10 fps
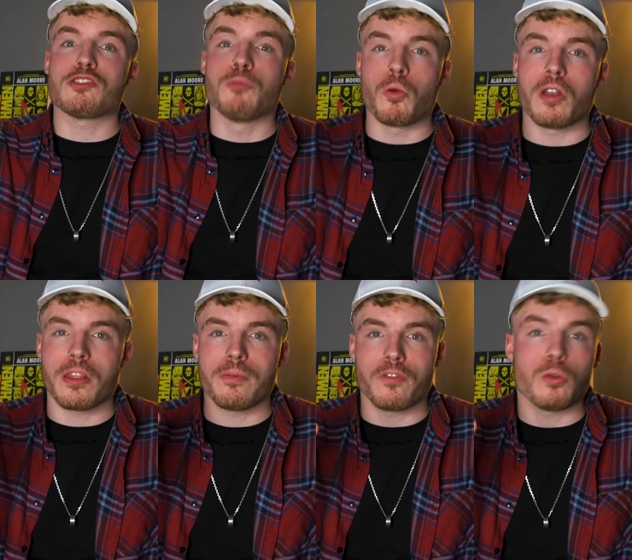smaller
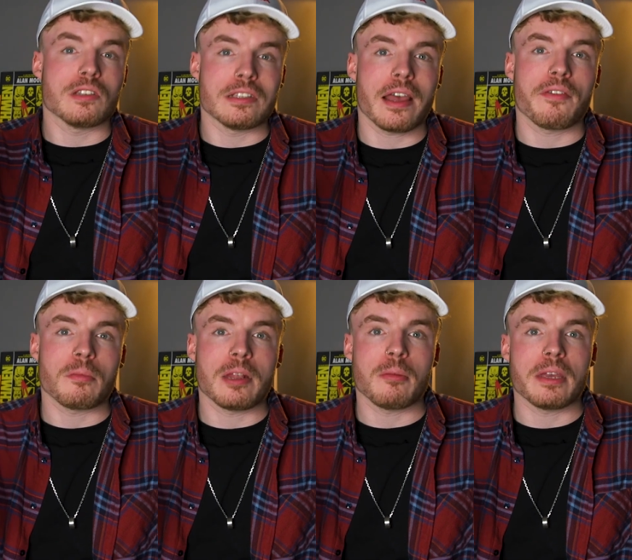than
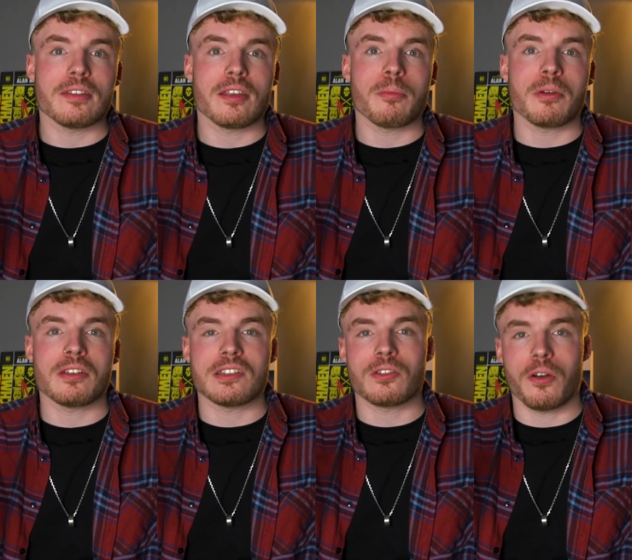47mm
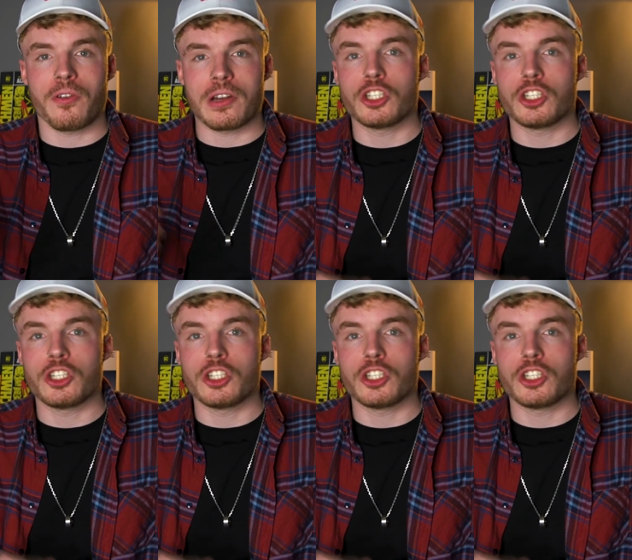because it's got very